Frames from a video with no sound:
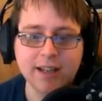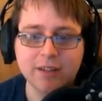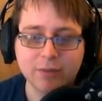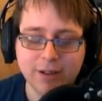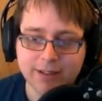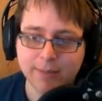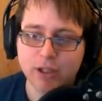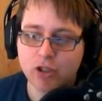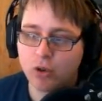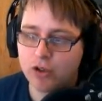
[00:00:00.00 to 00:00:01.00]
It's a reasonably
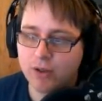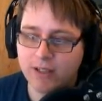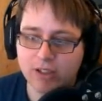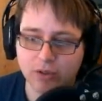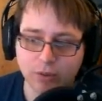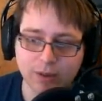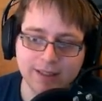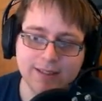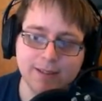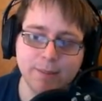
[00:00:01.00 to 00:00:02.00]
short trailer too, at
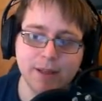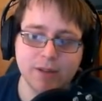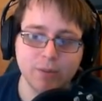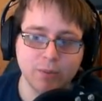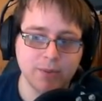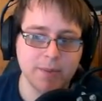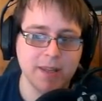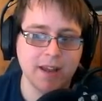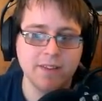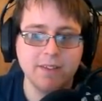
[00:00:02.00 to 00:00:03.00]
least compared to some of the
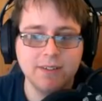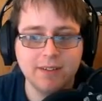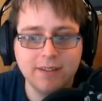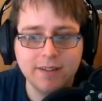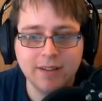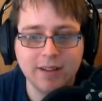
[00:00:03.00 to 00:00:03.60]
others. It